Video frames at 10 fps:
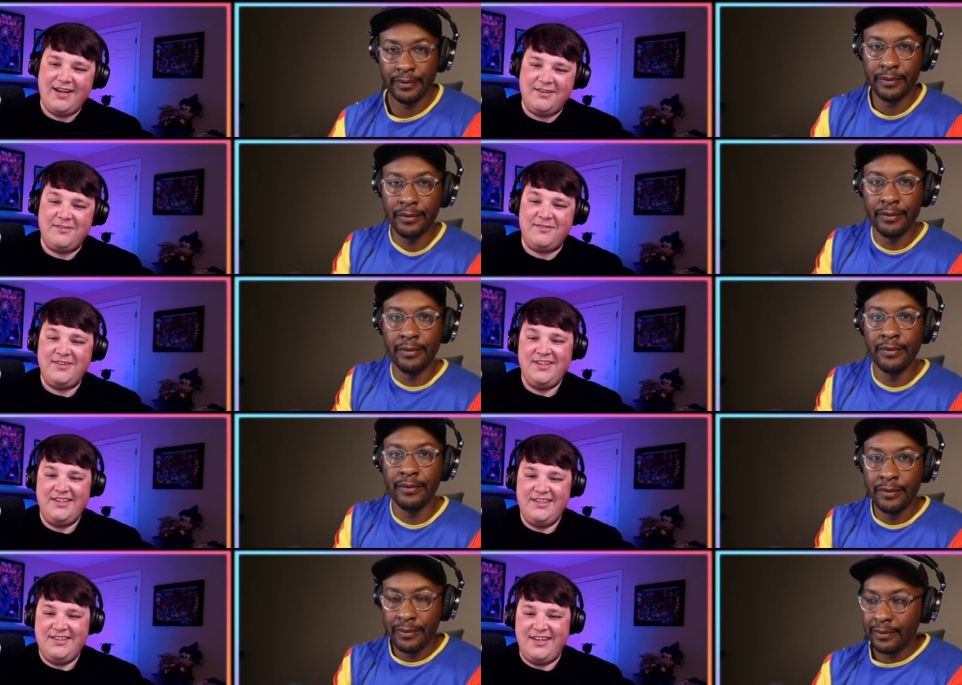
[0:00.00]
Speaker 1: lot of
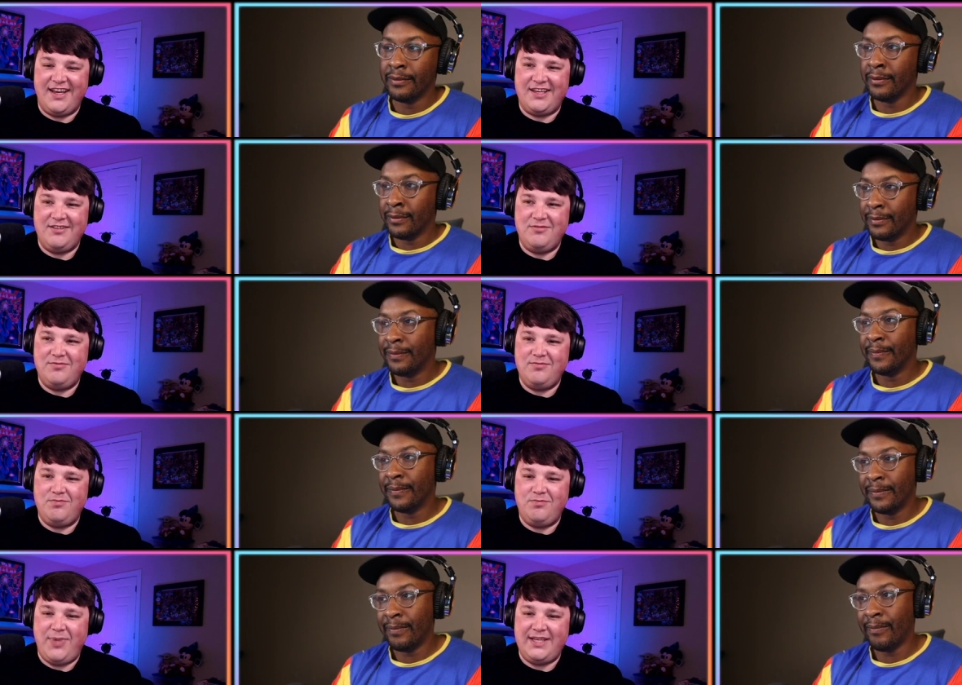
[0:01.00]
like
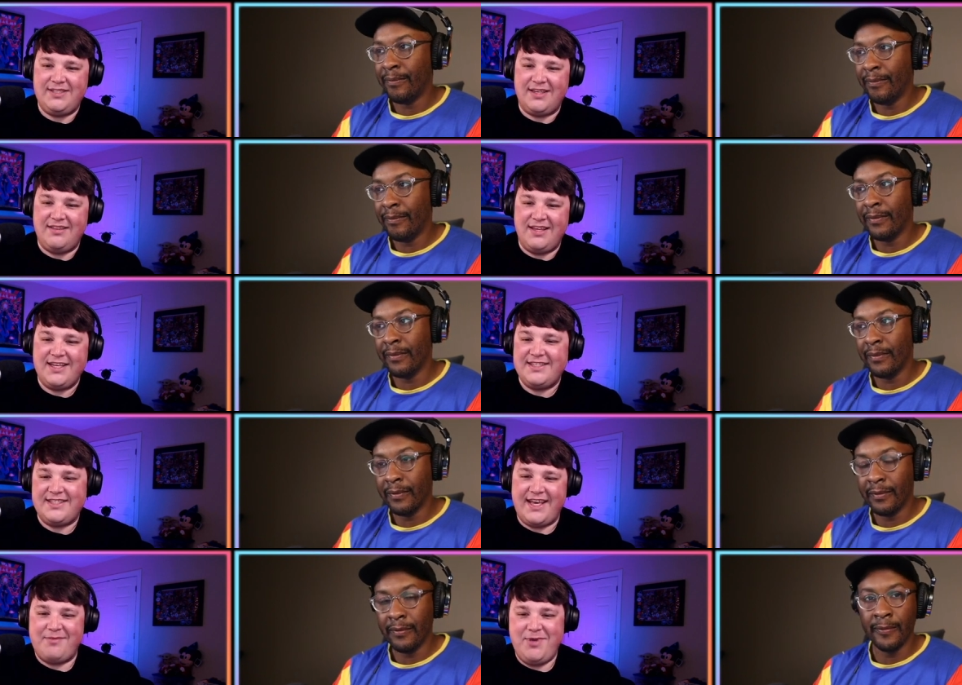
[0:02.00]
basic
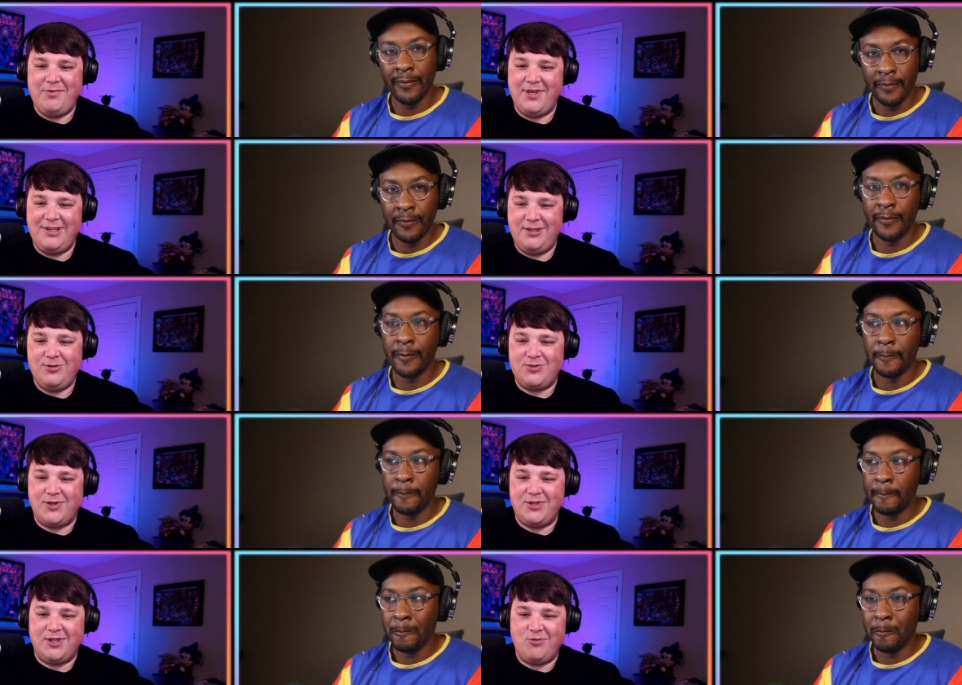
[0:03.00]
things that people can
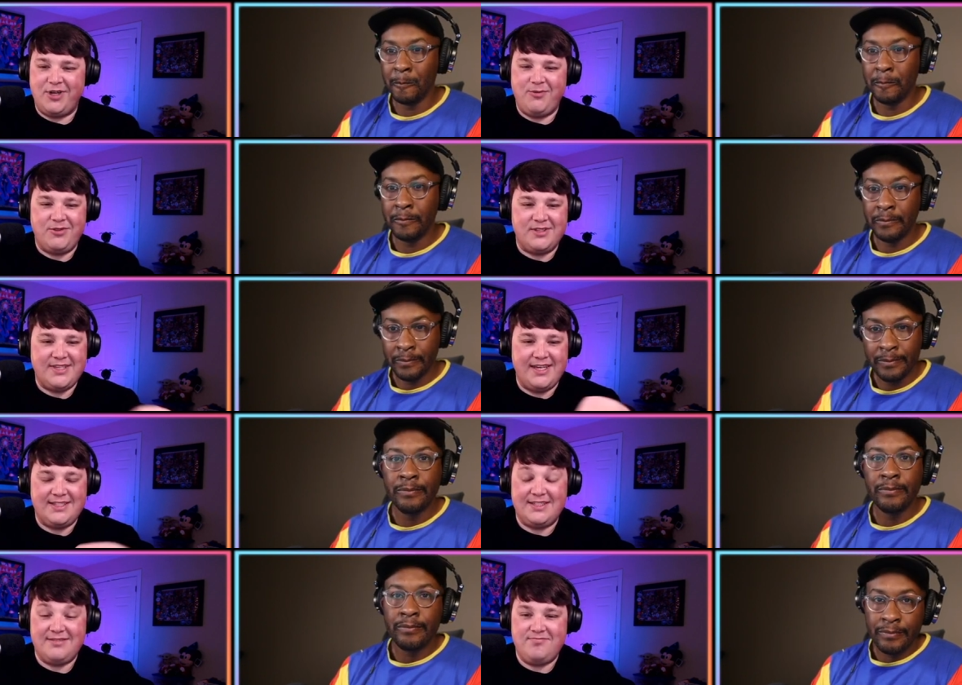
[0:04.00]
use when they're working with their
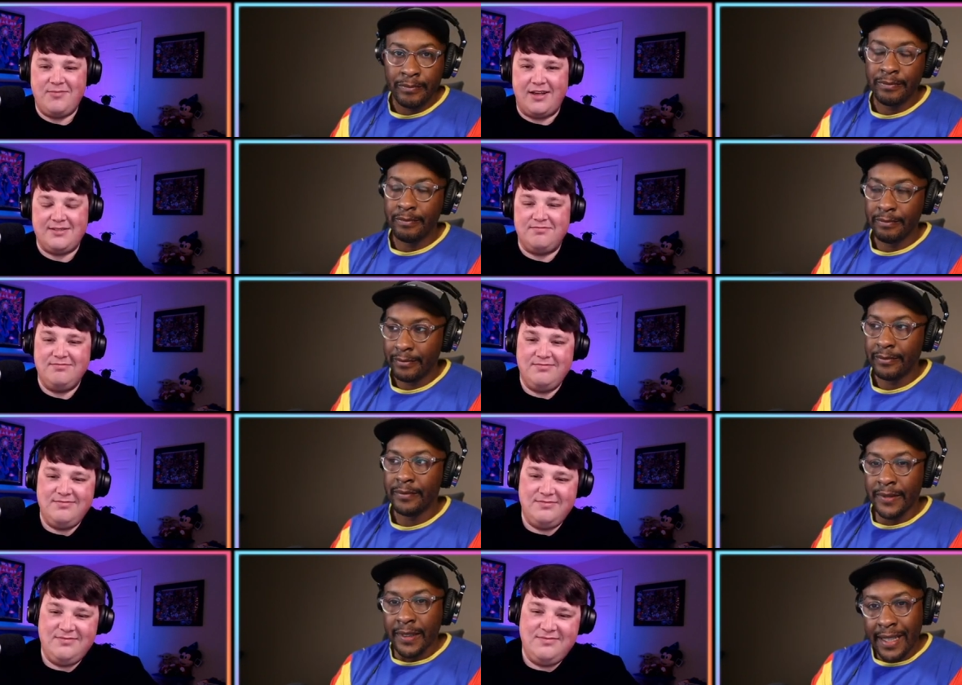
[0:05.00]
sites. It's awesome.
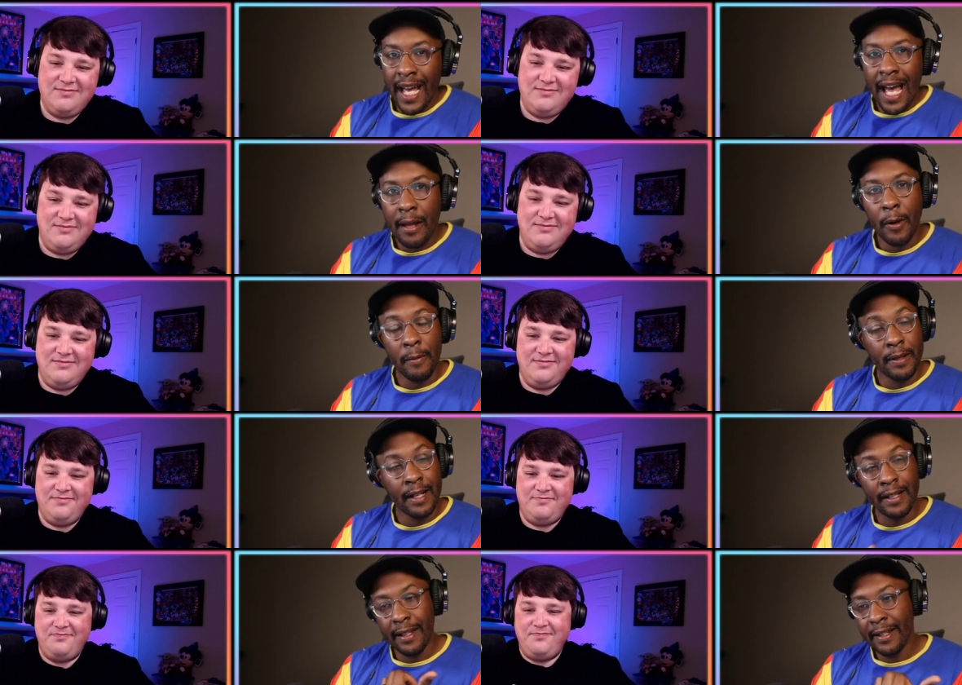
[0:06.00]
Speaker 2: Yeah, it, I,
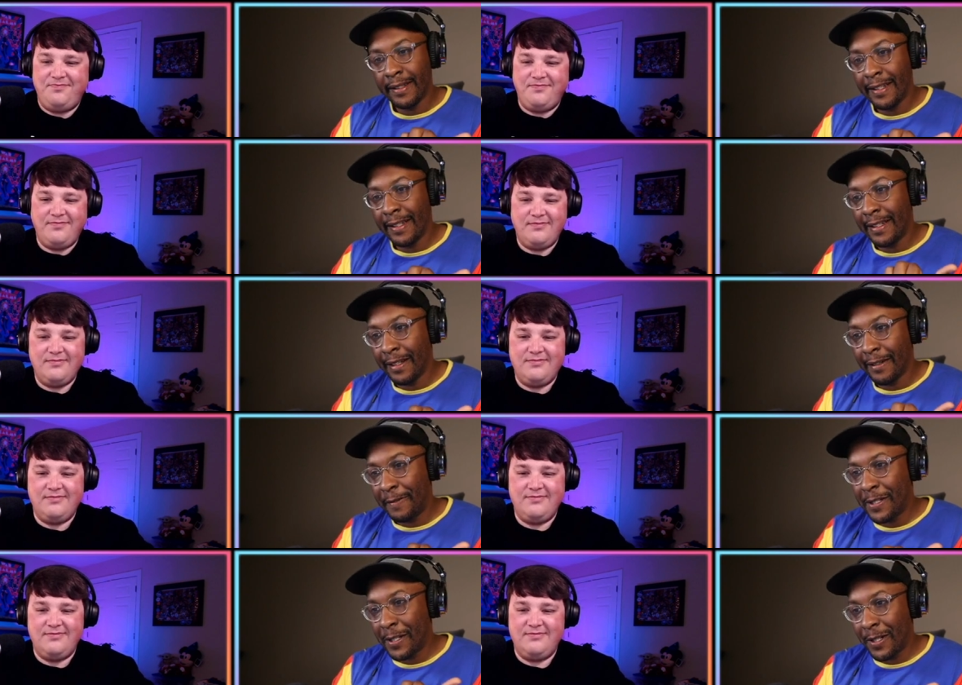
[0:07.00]
I, the the
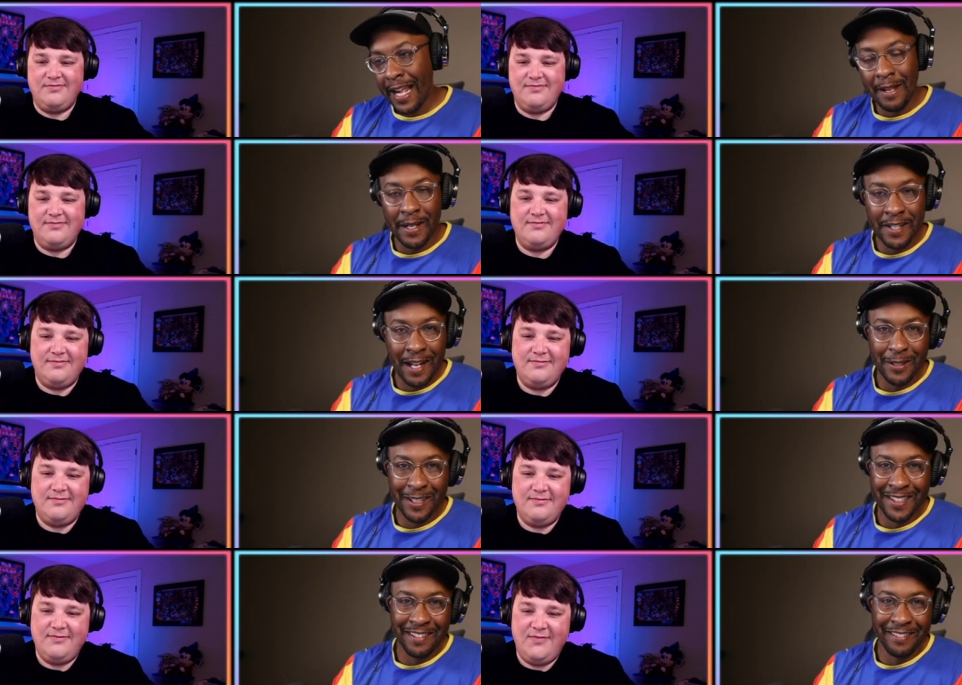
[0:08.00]
feature, and I didn't mention. I was
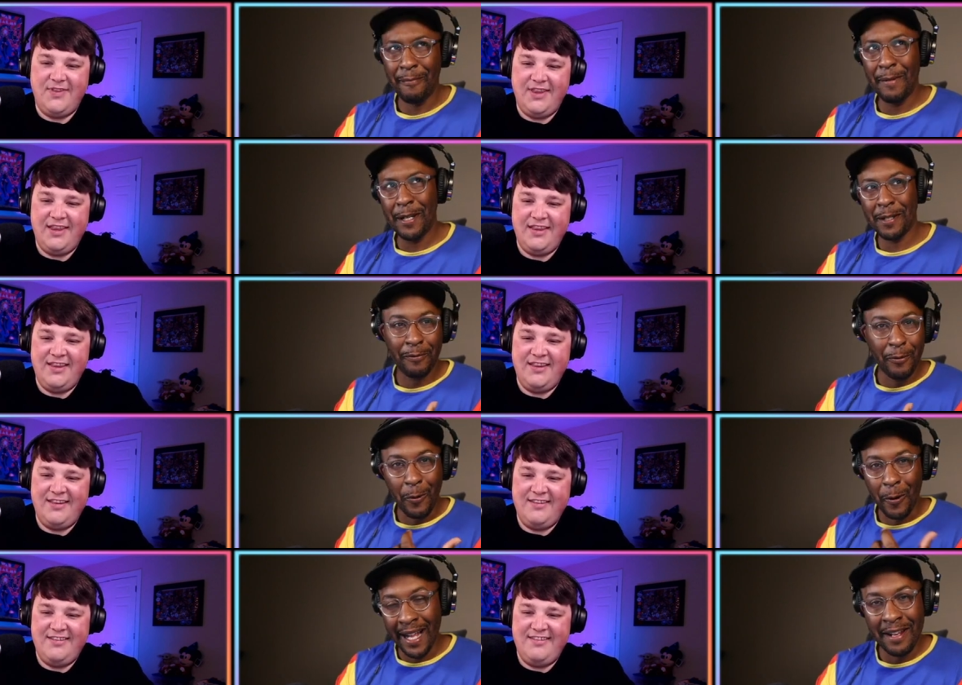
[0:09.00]
gonna say like I mentioned
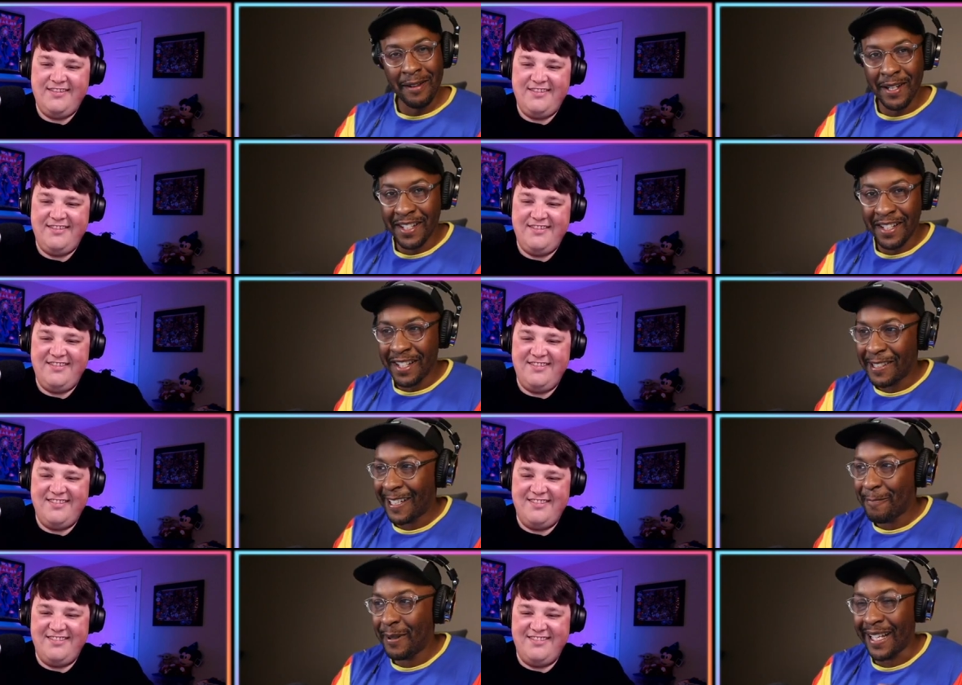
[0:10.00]
before, but I didn't mention this.
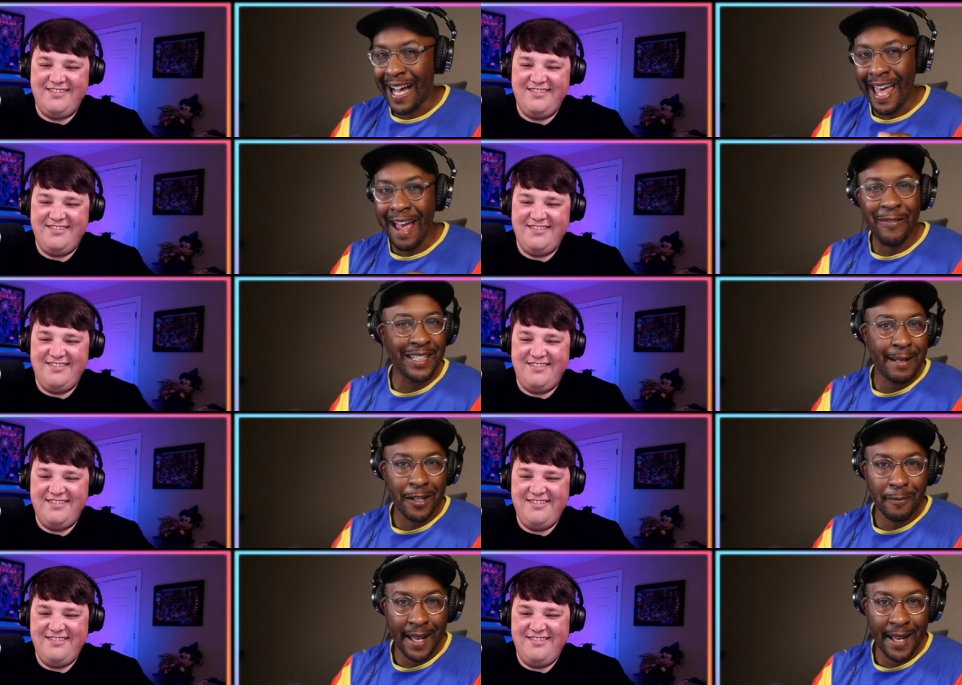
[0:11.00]
But I, every time I talk about